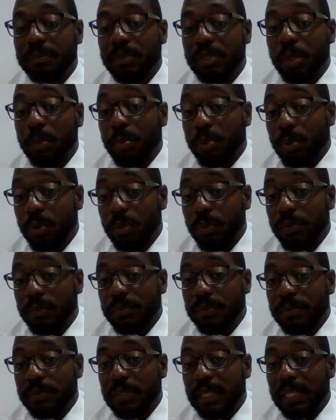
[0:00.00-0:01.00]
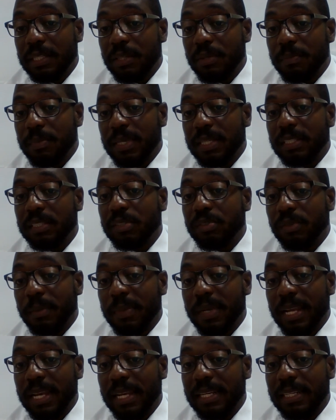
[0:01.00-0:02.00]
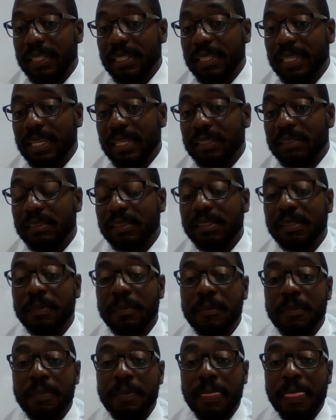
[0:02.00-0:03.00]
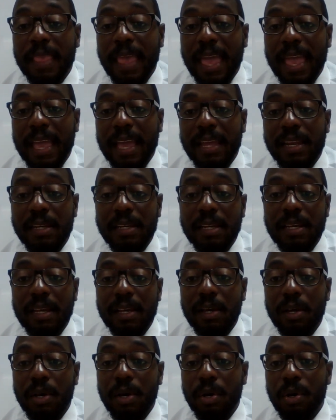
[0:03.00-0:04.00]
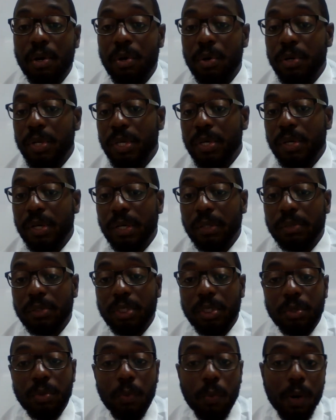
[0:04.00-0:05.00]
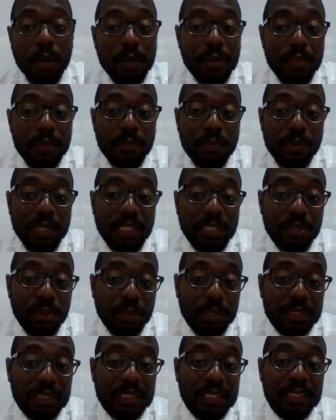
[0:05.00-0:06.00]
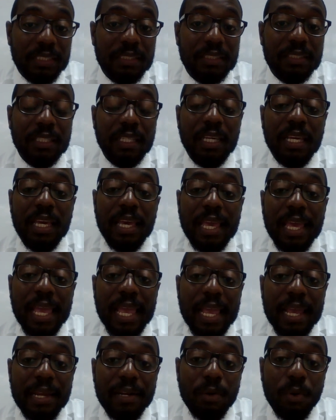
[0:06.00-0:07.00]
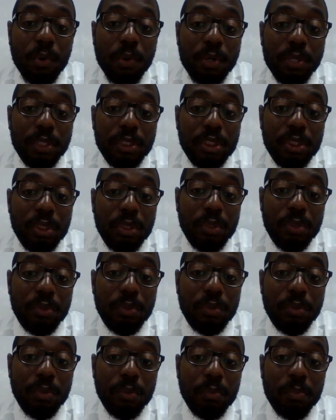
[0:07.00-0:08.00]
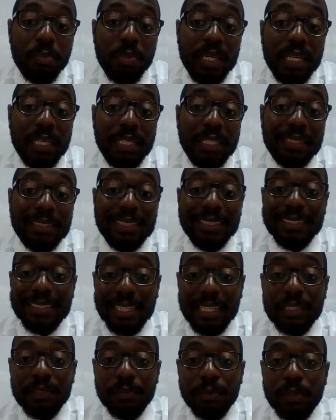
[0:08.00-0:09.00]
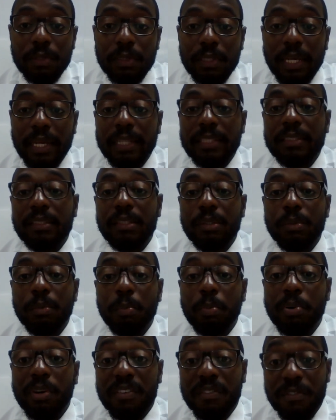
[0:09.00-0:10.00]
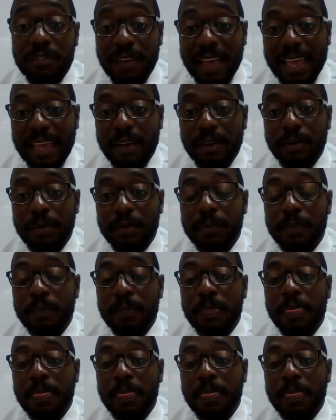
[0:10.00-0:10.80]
to prove that you've been discriminated against, and who do you go to, what are the resources in order to be successful and to prevail